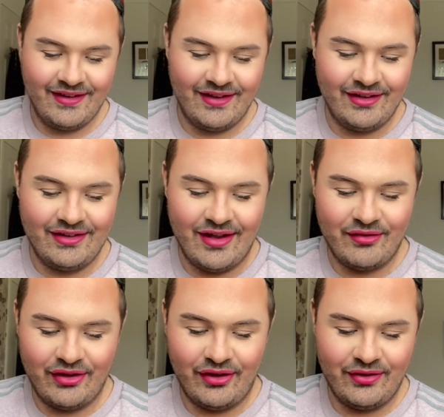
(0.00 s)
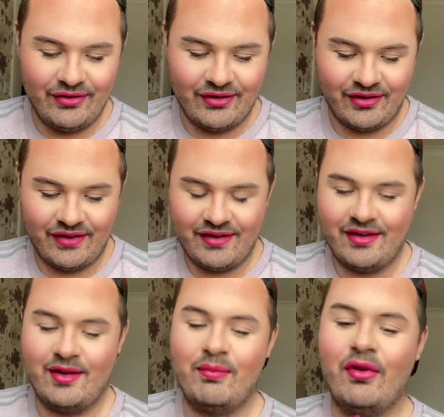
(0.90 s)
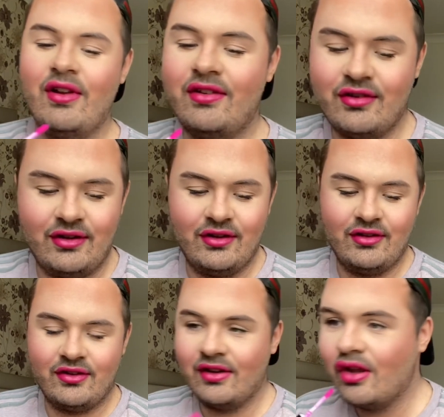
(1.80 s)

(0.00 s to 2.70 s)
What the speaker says: I never use, like, this is the brightest colours.